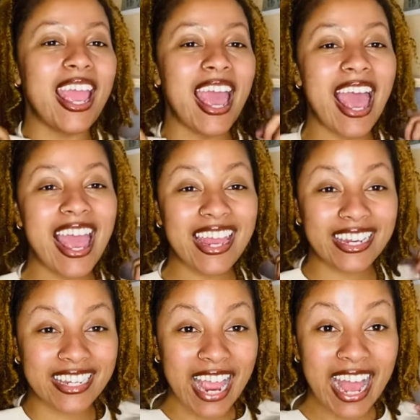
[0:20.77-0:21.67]

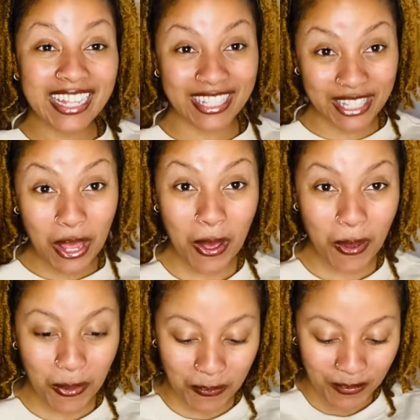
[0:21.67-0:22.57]
and yeah
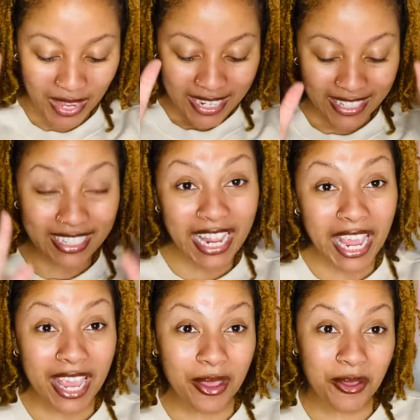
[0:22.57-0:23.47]
so
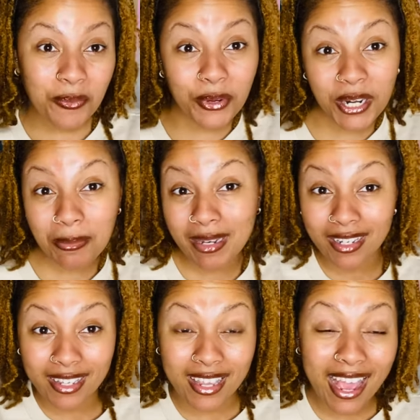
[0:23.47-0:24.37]
today we're gonna be
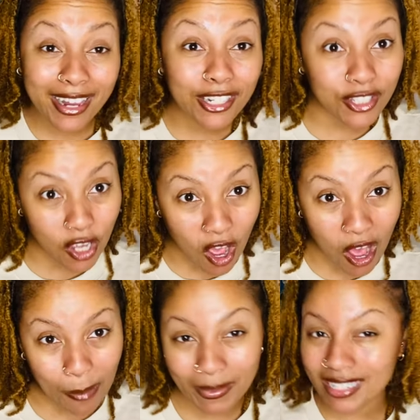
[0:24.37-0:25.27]
looking at a
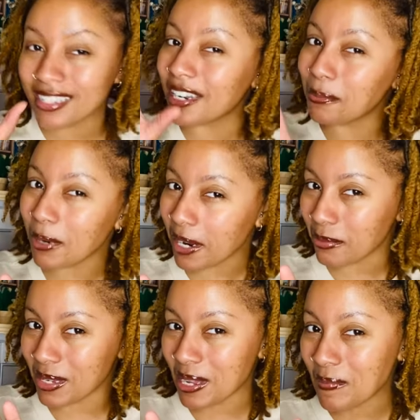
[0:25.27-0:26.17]
doll but it's not a
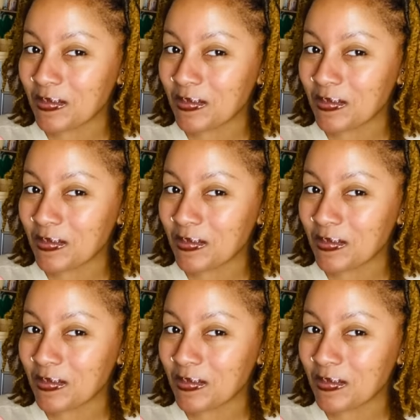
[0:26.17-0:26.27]
barbie